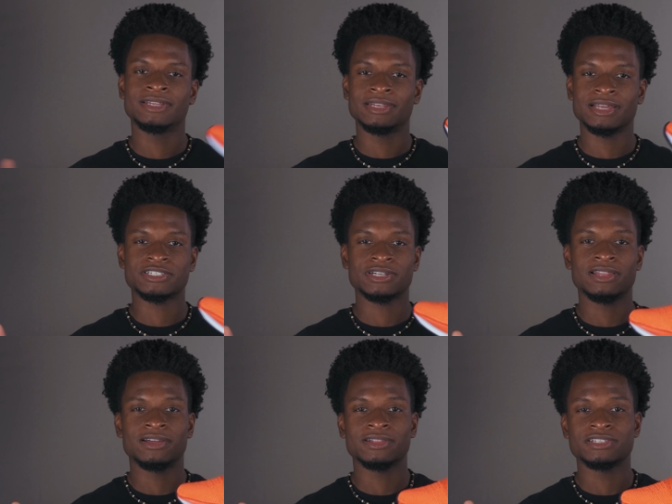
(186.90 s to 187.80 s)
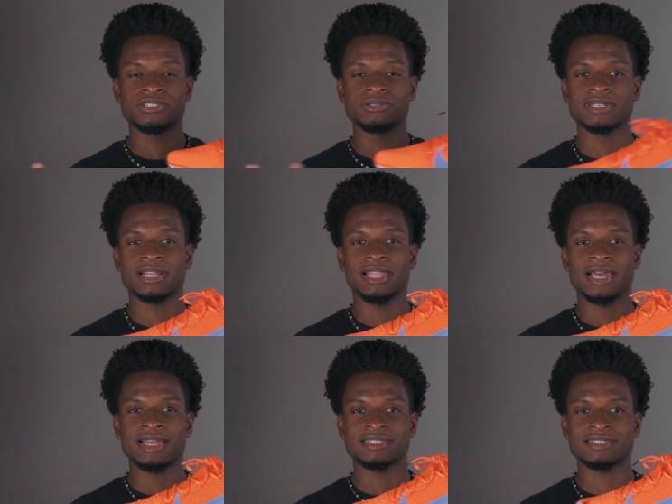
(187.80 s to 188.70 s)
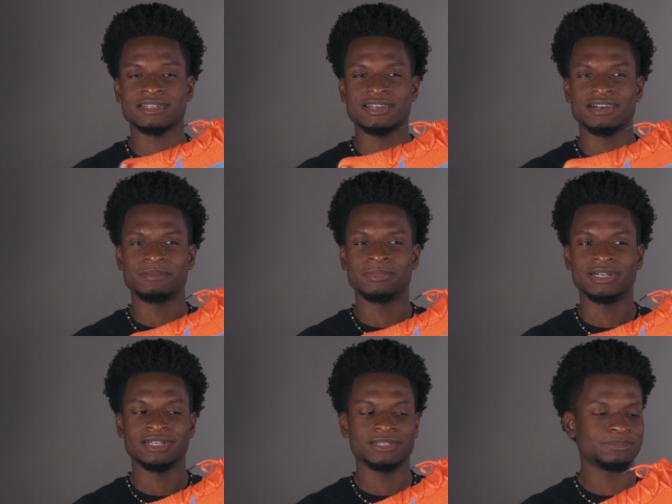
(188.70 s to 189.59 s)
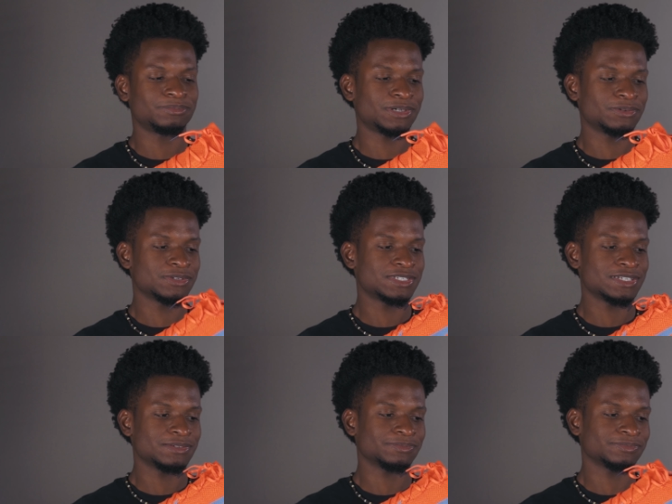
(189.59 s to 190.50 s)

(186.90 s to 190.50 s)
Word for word: not sure how long this shoe is going to last, um, uh, but we'll see.